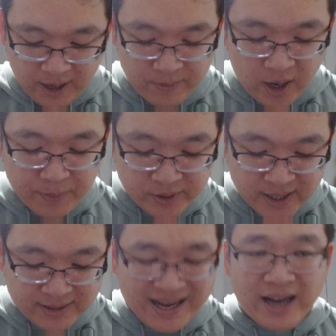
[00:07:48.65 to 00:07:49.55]
I'm
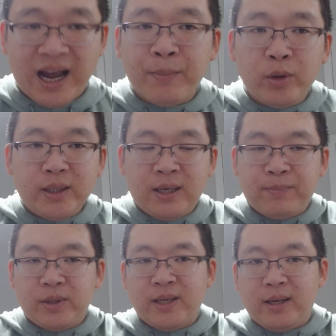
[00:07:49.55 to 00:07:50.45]
9% down. I'm only
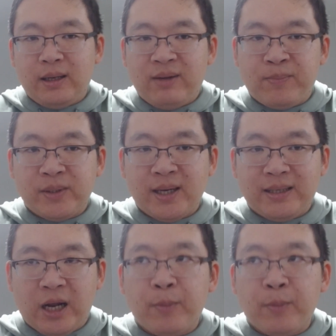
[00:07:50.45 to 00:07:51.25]
10%, 11% down.